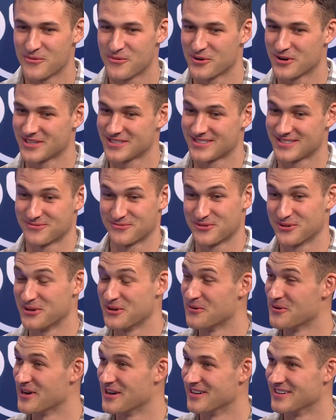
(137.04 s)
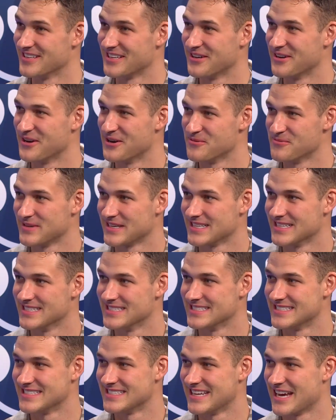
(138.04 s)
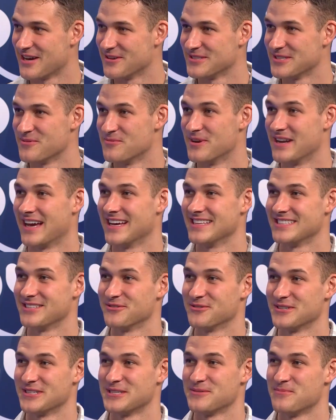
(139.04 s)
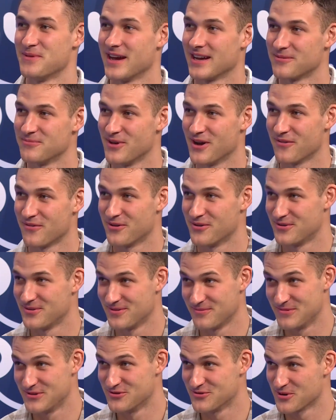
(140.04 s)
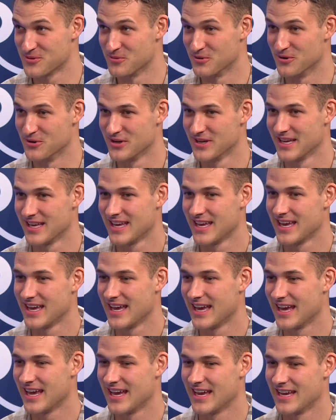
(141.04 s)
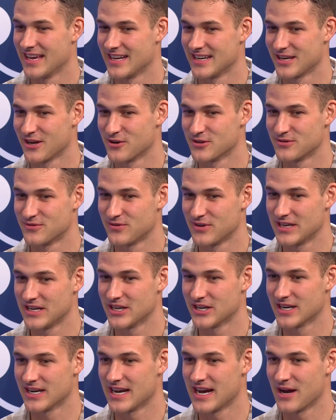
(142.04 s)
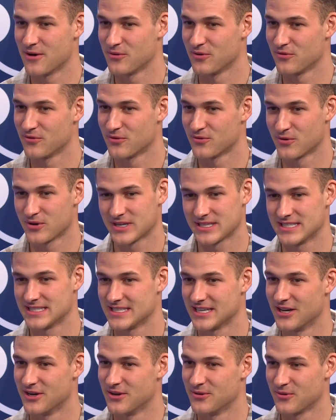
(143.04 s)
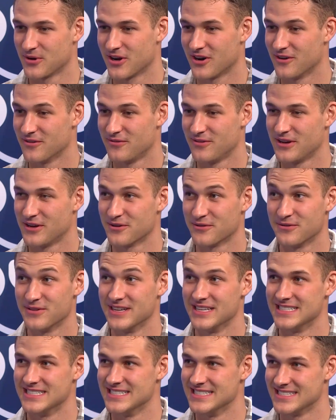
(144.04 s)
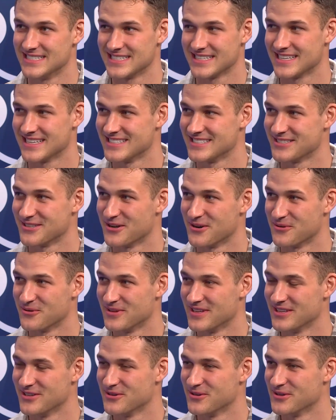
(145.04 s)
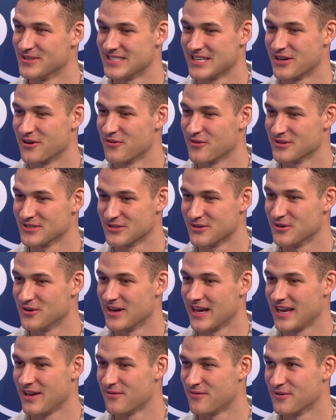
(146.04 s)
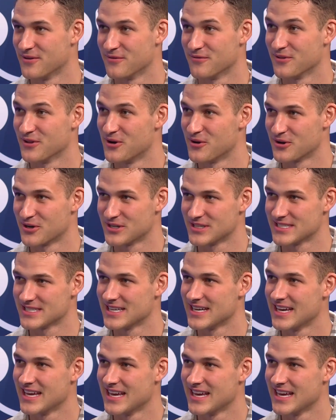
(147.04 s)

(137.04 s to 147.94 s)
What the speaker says: works really well, you know, because now someone has to respect me off the dribble. And Coach Feger and I, we've worked a ton. We call it Feger finishes. And so we do a ton of those little 8-foot floaters.